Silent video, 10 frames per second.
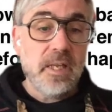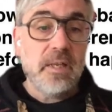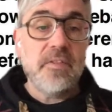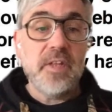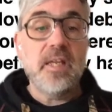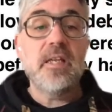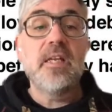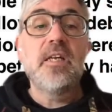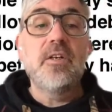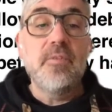what is happening,
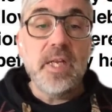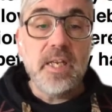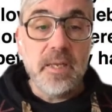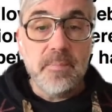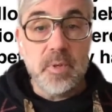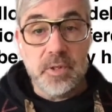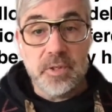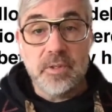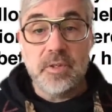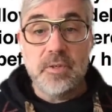but also do
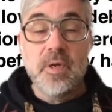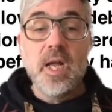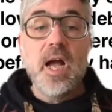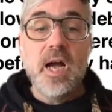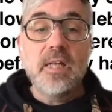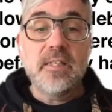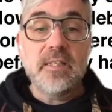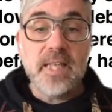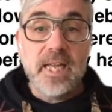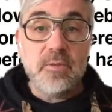something about it.
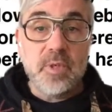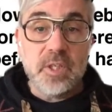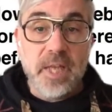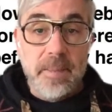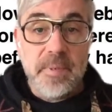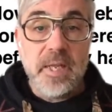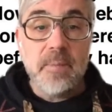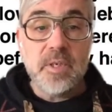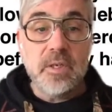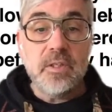Because regular
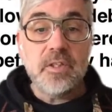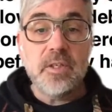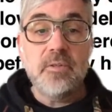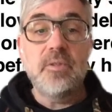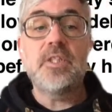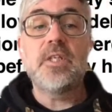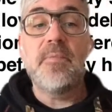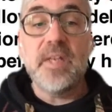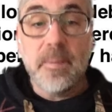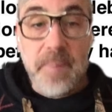design methods, like for
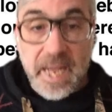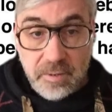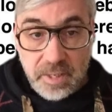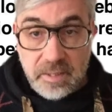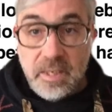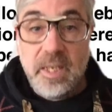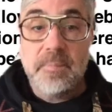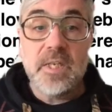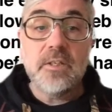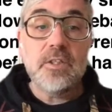example design
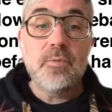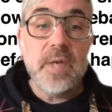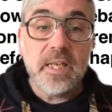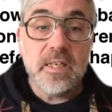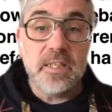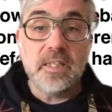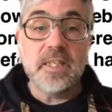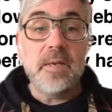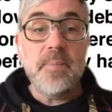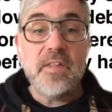thinking,
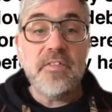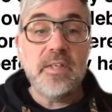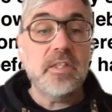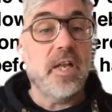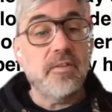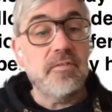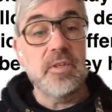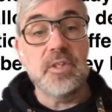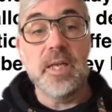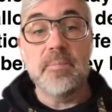aren't really capable of
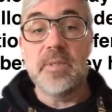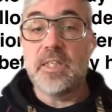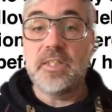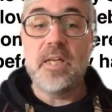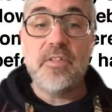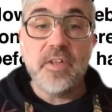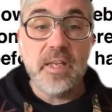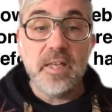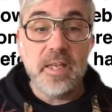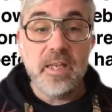addressing
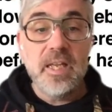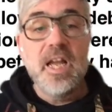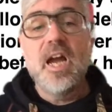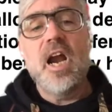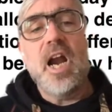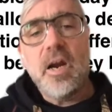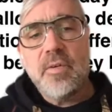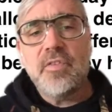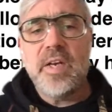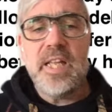these kind of big
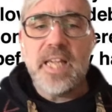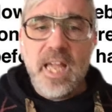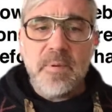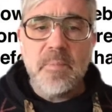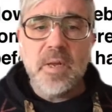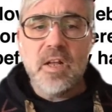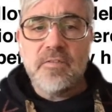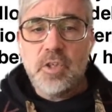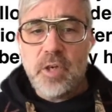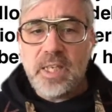problems,
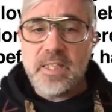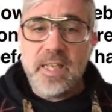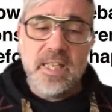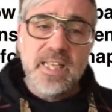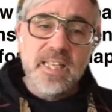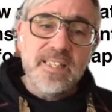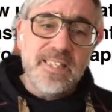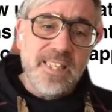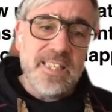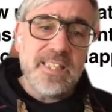these
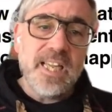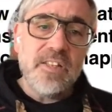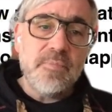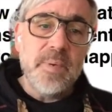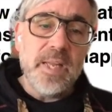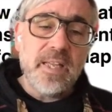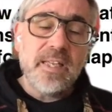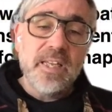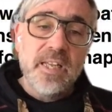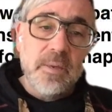transformations. So we
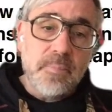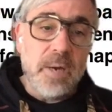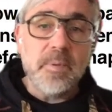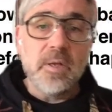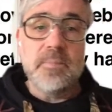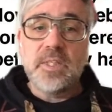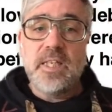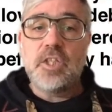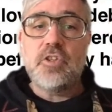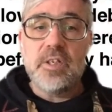need something different,
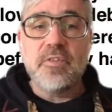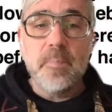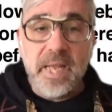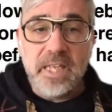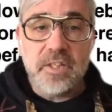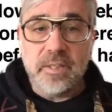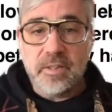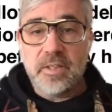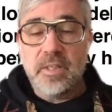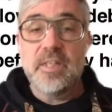something that is much
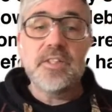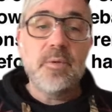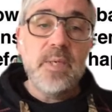more open.